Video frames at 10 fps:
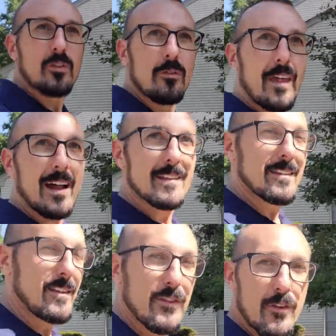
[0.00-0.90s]
So if that's
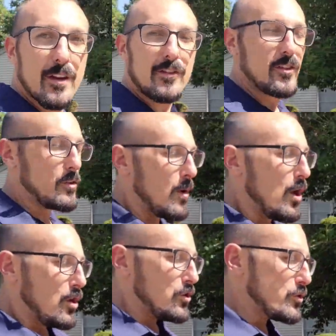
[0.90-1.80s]
concerning to you,
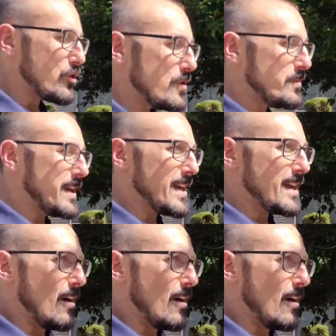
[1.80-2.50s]
you could be